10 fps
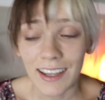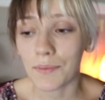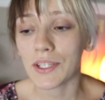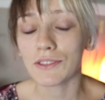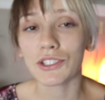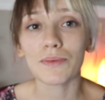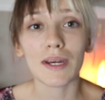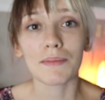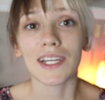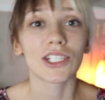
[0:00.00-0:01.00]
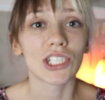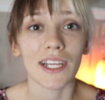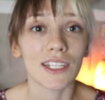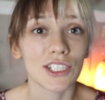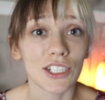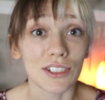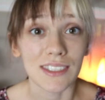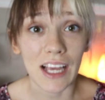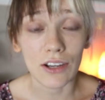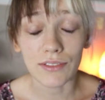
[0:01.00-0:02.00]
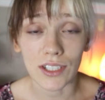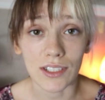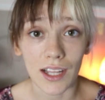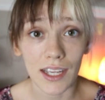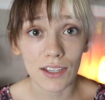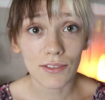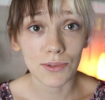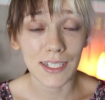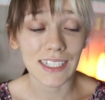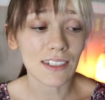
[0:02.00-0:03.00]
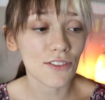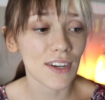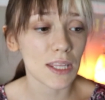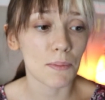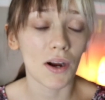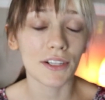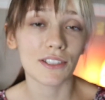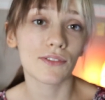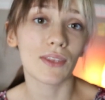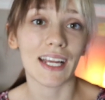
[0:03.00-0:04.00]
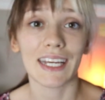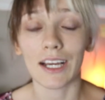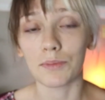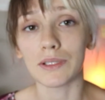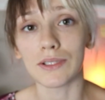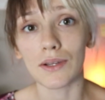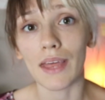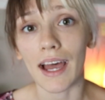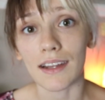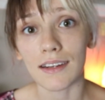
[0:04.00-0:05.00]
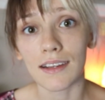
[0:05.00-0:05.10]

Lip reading: And when you do want to make a change in yourself or your life, to identify the parts of you that could help you do that